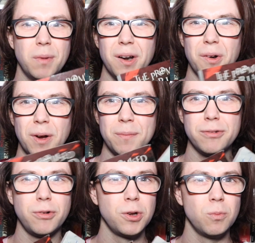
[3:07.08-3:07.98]
but I don't know where my
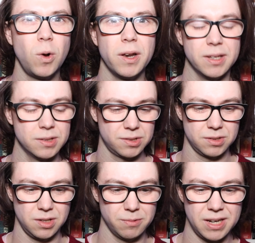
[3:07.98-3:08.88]
volume 1
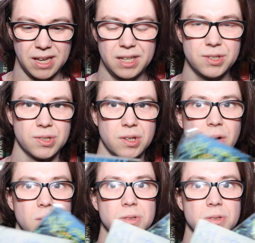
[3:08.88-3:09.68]
is. I read it ages ago,